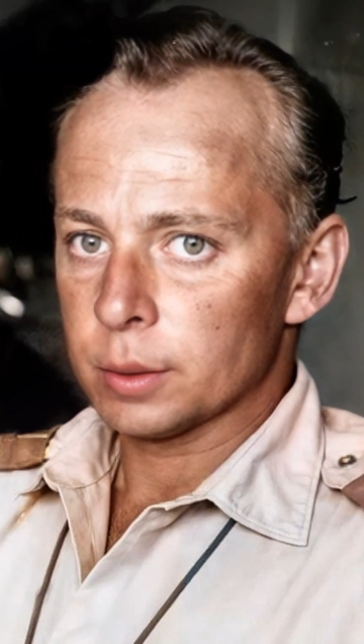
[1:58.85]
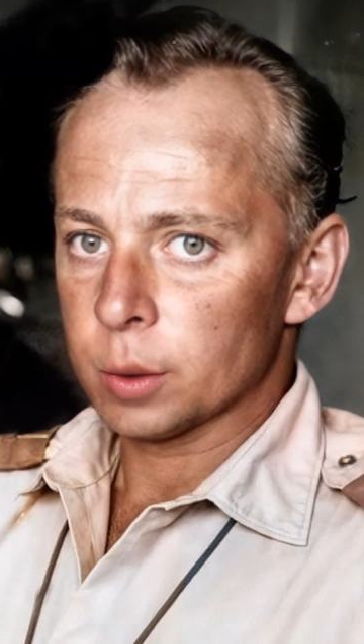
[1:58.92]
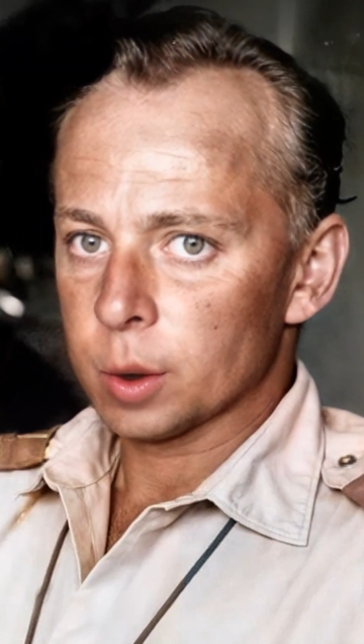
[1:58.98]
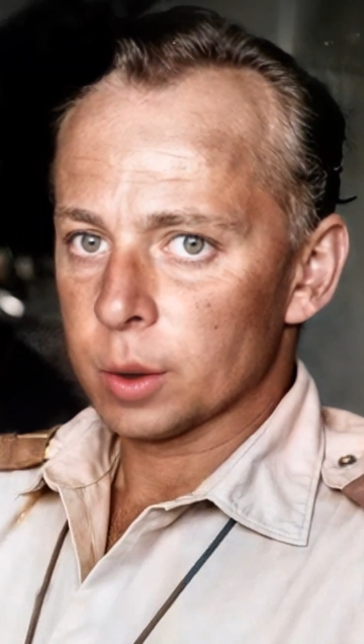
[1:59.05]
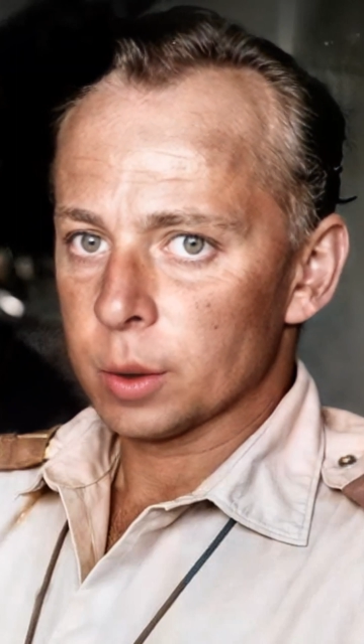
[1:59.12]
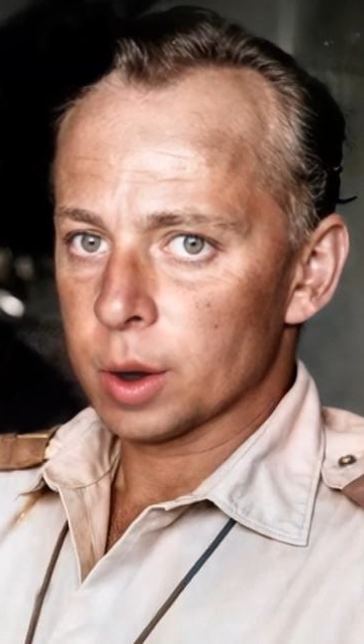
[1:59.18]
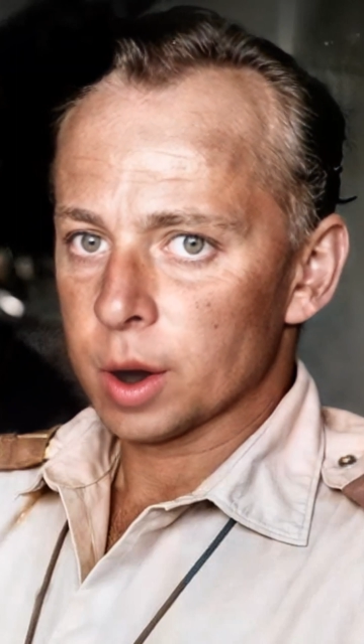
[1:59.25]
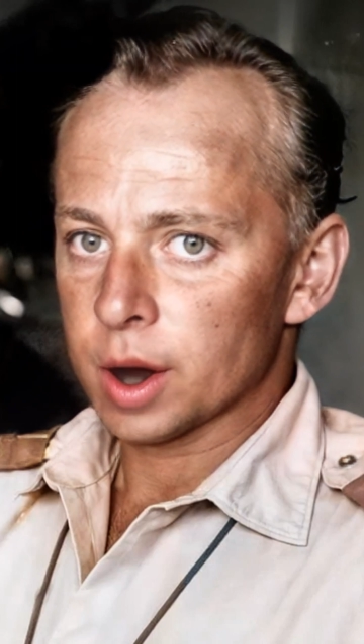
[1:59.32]

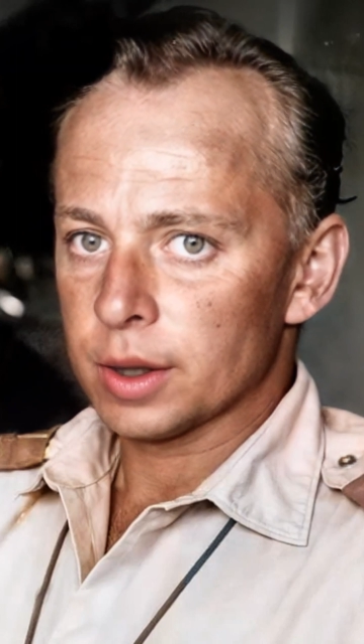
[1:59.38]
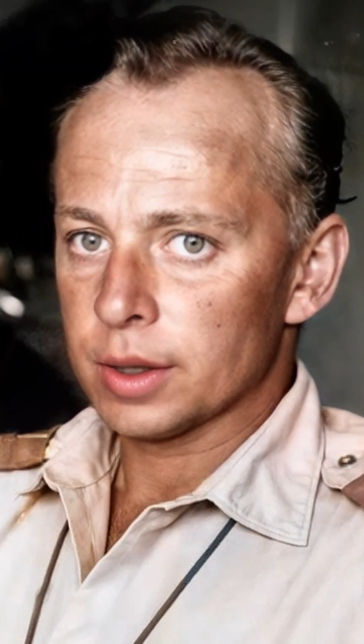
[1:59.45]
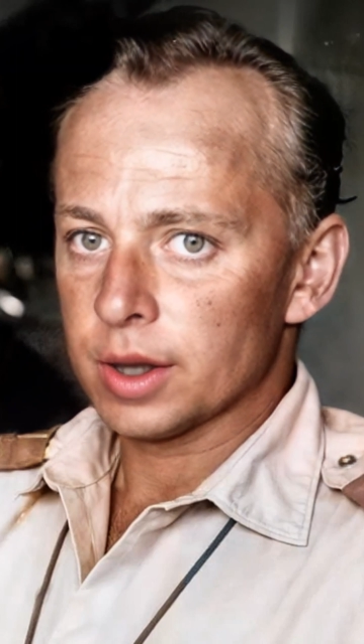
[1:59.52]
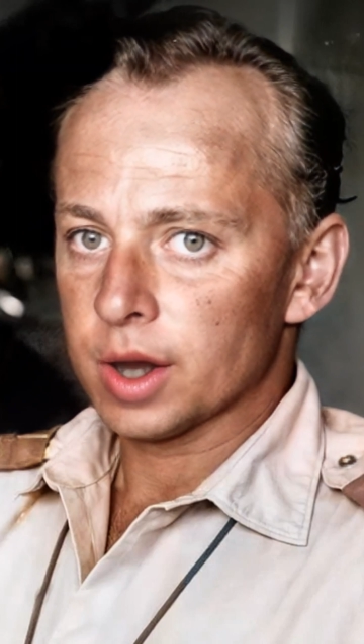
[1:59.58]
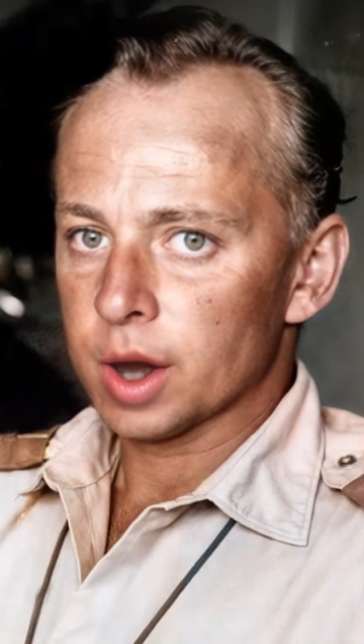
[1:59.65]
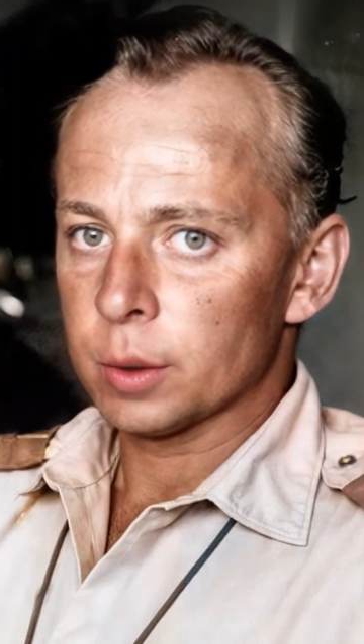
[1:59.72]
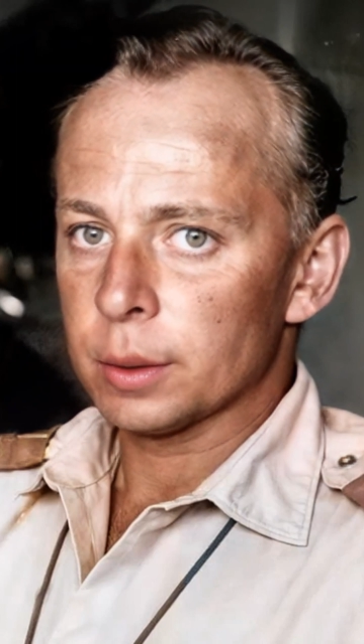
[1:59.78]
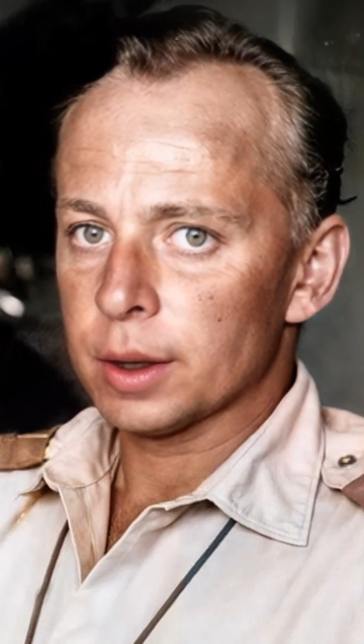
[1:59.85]
We were
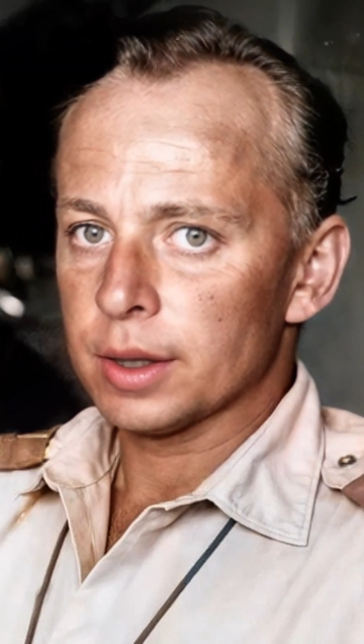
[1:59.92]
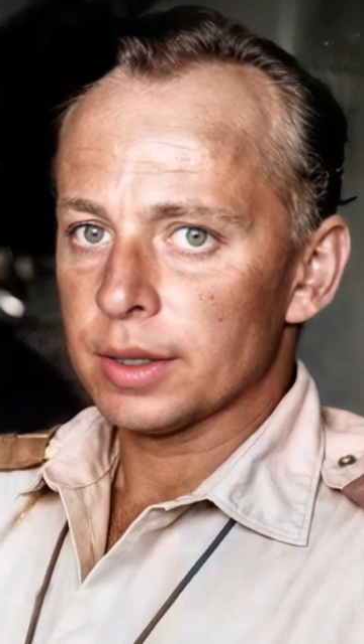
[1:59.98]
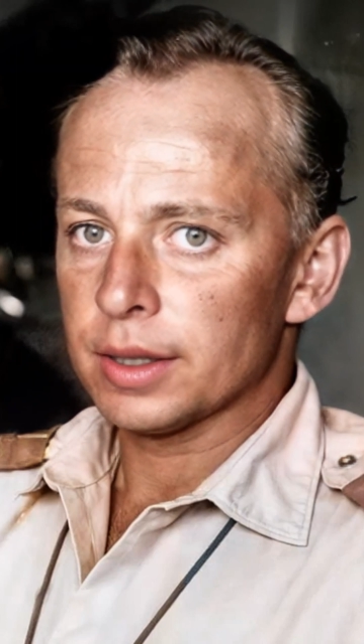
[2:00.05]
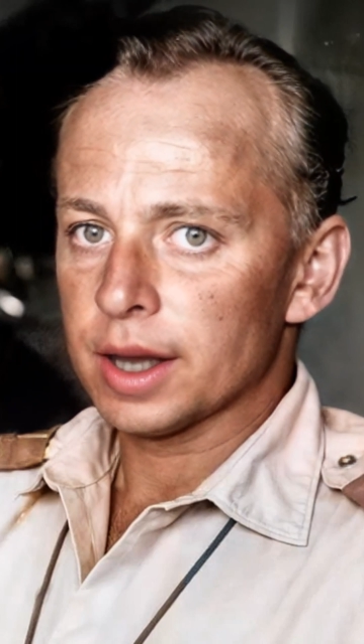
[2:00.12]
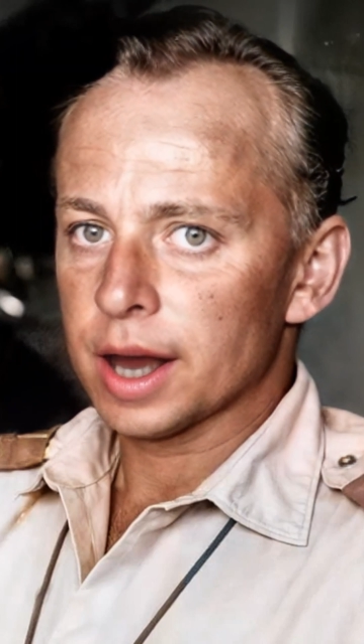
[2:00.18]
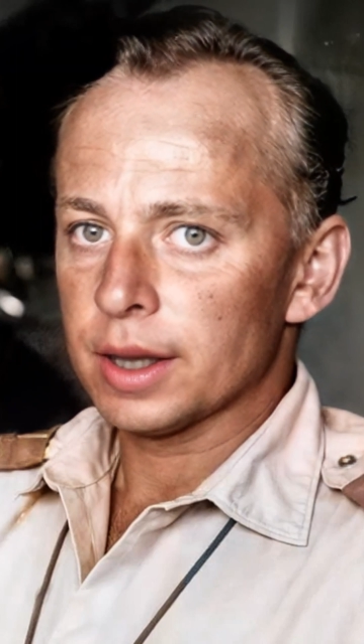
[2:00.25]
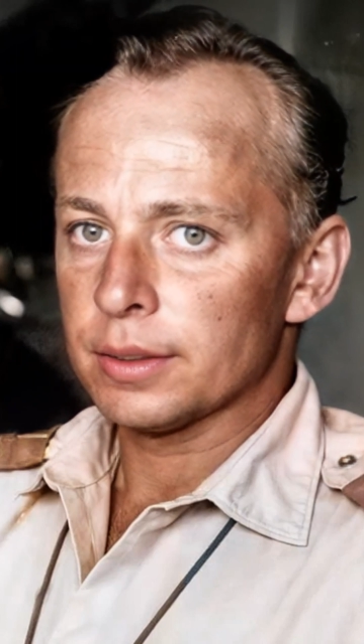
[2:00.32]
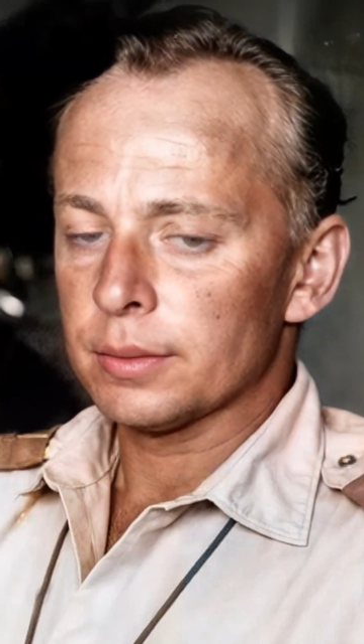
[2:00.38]
called Commando
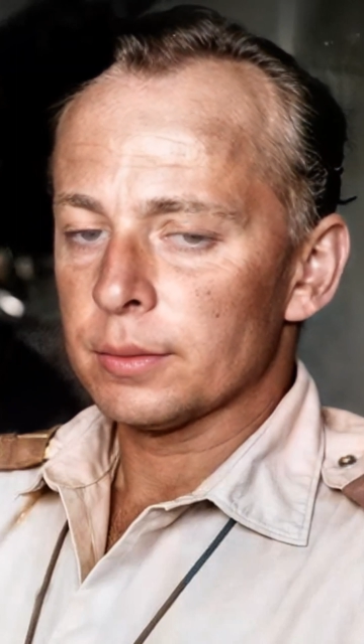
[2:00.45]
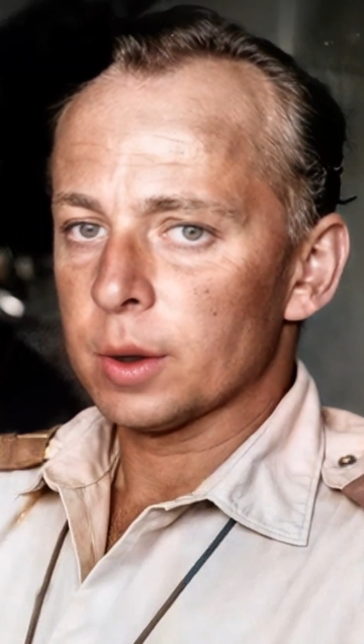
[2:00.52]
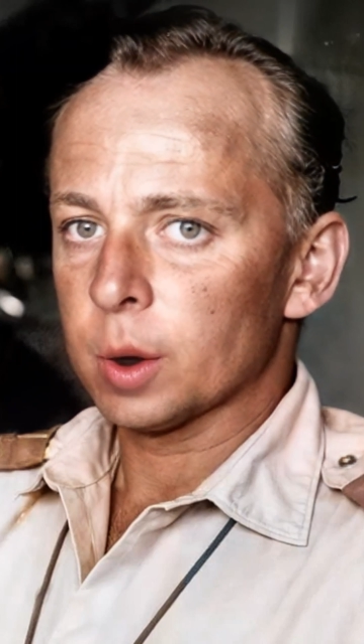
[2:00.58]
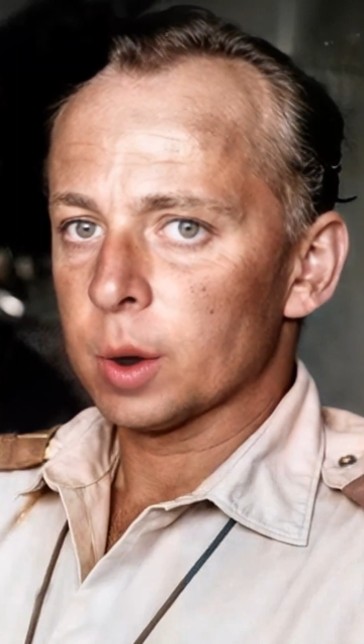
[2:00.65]
10,